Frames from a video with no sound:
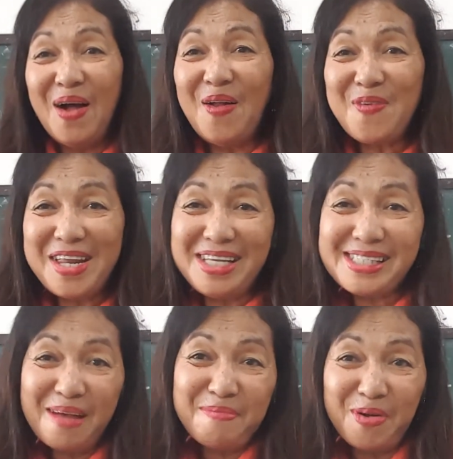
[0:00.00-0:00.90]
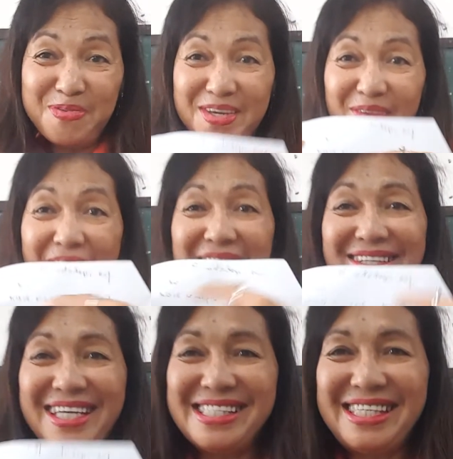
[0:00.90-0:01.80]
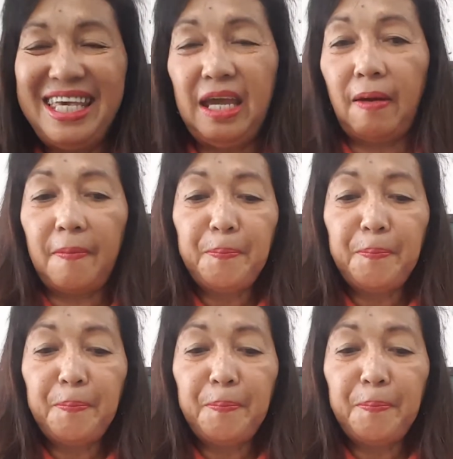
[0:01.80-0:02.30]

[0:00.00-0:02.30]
already some of the writings here.